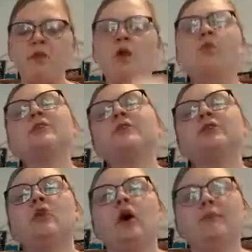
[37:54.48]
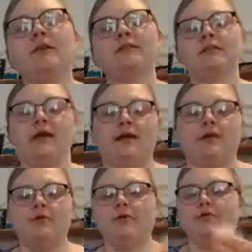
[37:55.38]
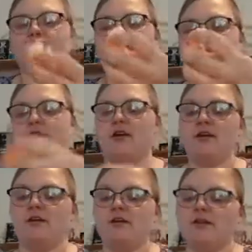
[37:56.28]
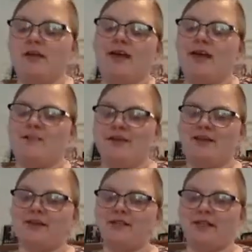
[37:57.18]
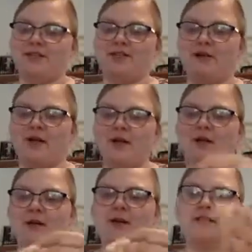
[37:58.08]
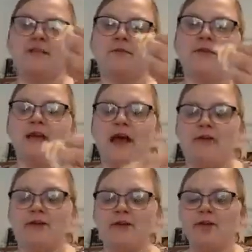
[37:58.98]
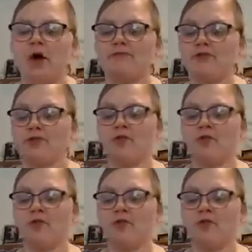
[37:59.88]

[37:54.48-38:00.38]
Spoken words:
I wonder what the claw meat is like. I wonder if it's like this kind of... it can't be like this texture, right? Has anybody had any lobster